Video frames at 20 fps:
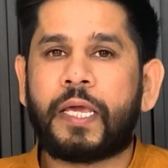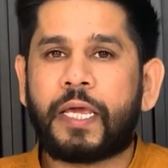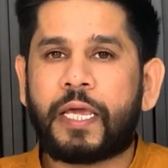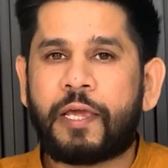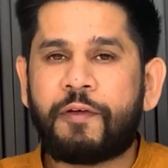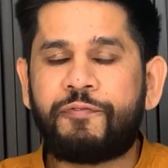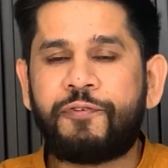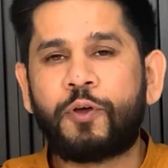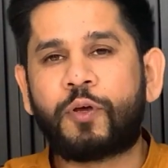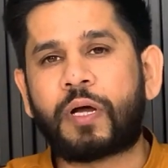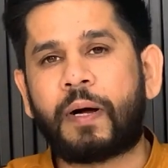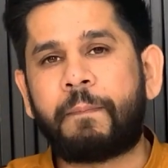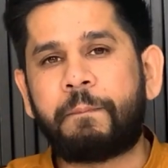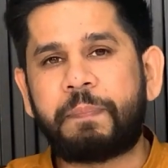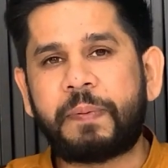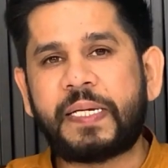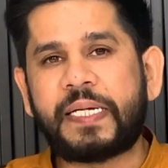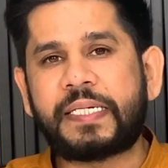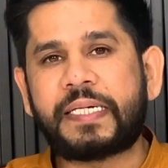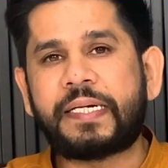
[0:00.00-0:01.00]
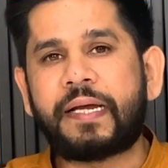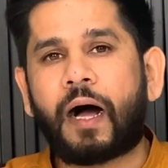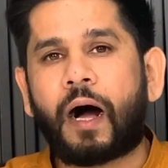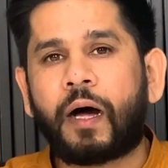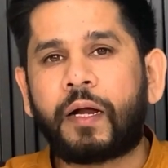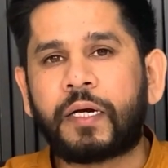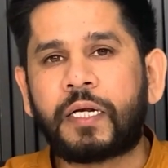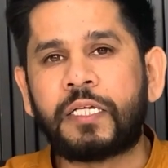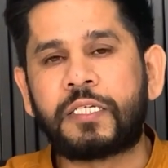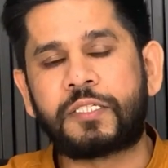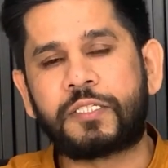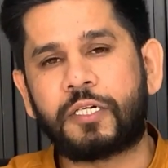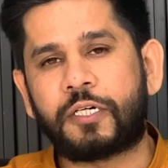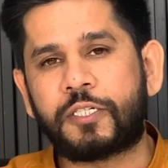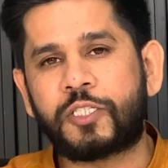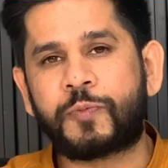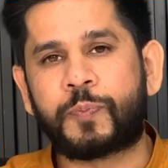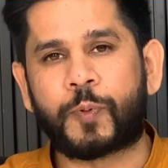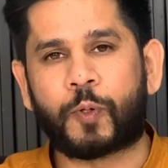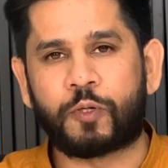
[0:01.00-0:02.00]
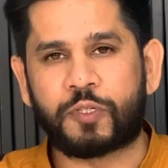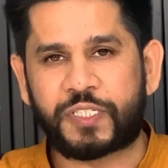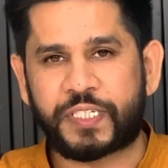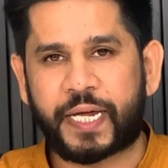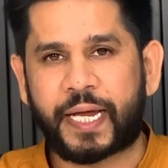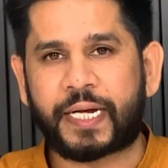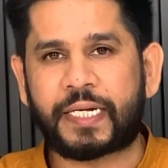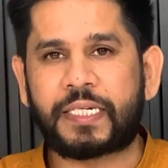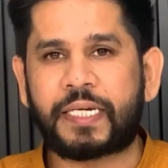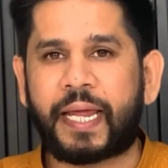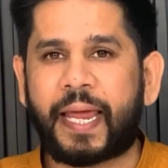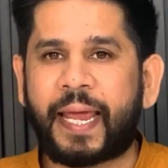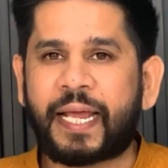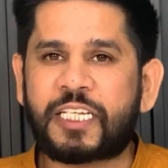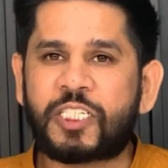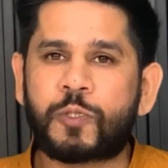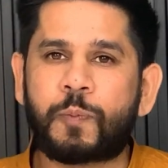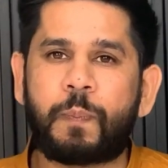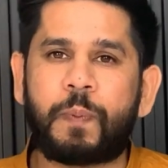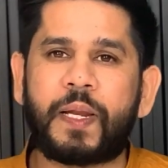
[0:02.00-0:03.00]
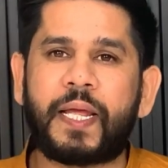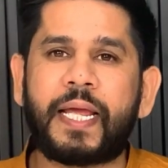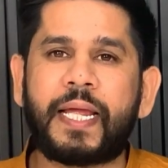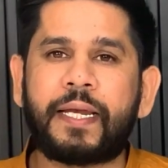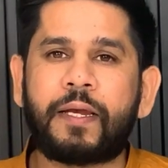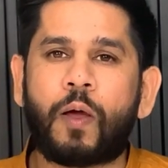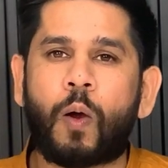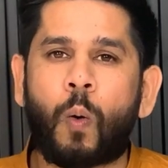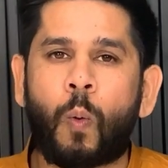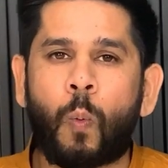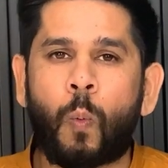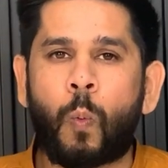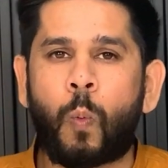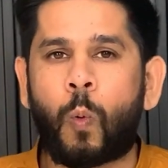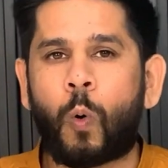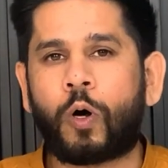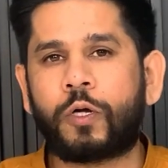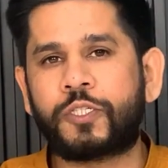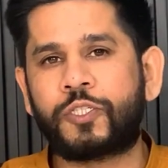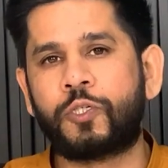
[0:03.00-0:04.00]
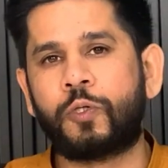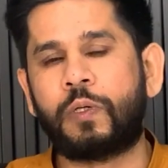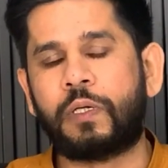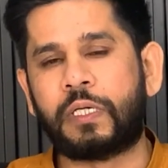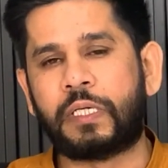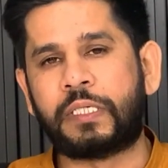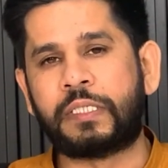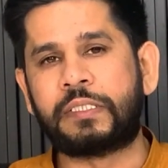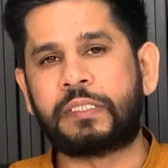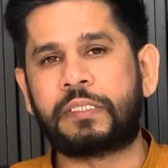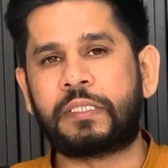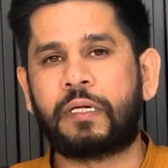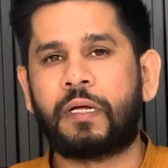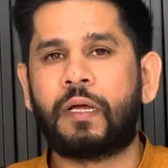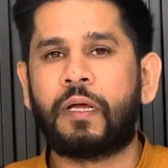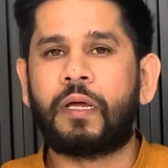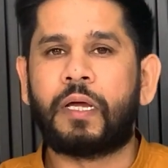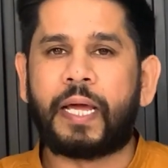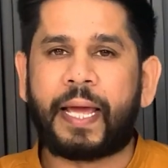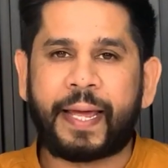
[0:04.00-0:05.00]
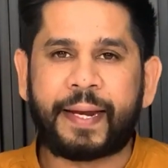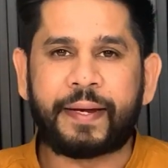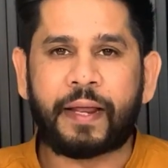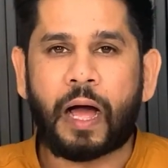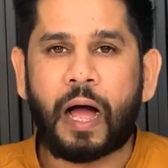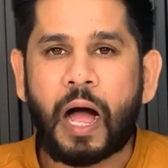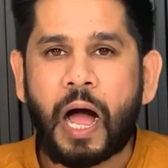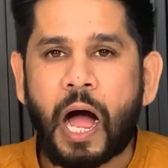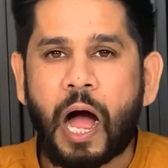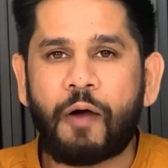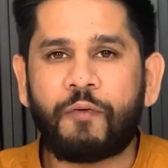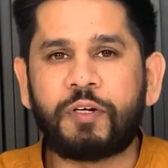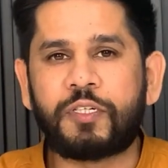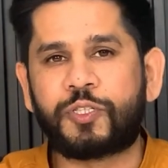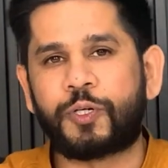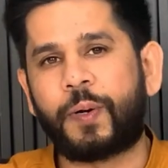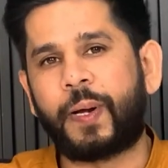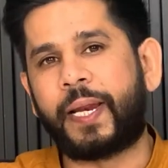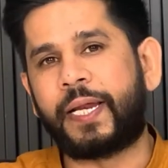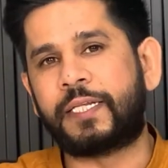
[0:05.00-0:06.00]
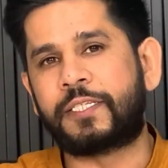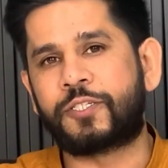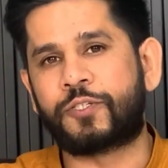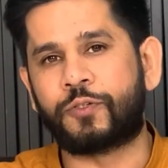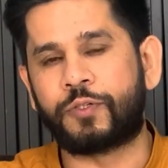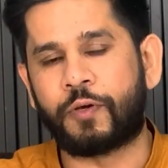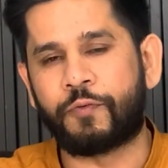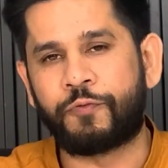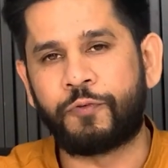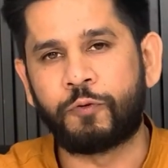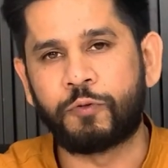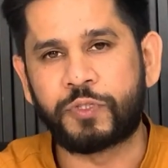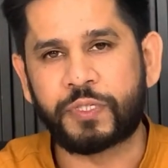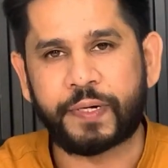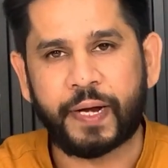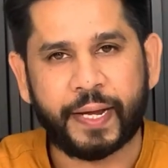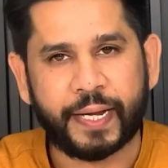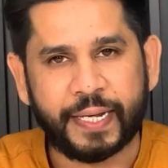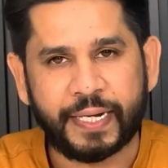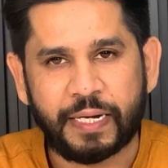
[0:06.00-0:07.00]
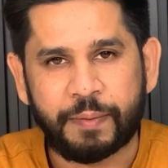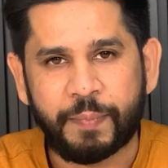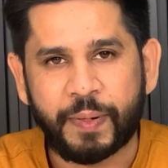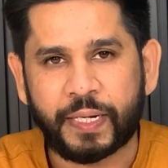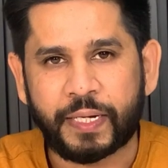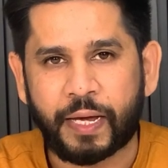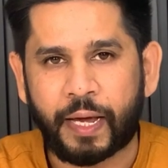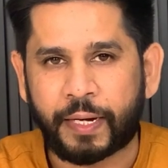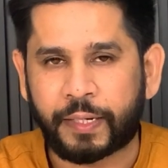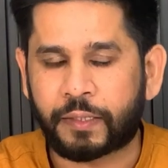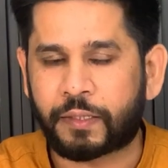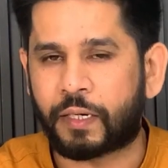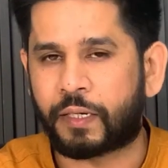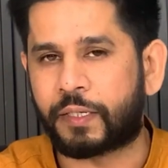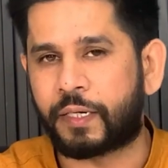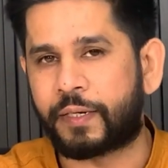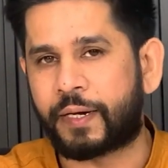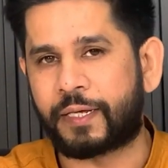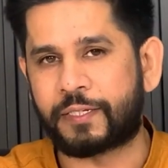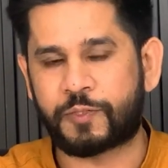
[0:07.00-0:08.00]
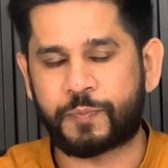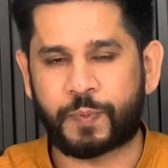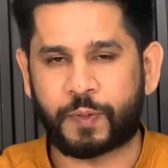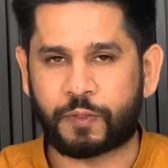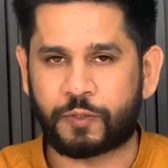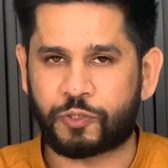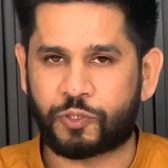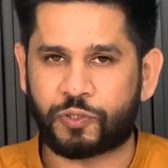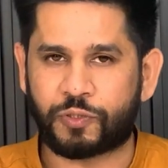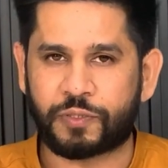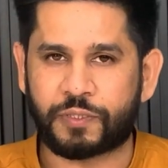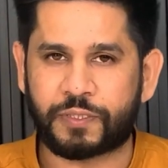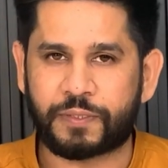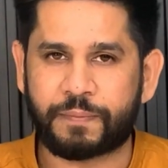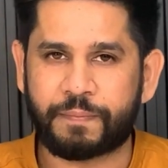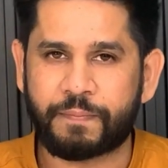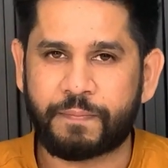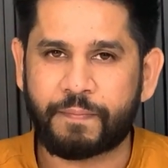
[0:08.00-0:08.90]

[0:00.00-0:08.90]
If you completed a research project, explain what you learned and how it relates to your future academic and career aspirations.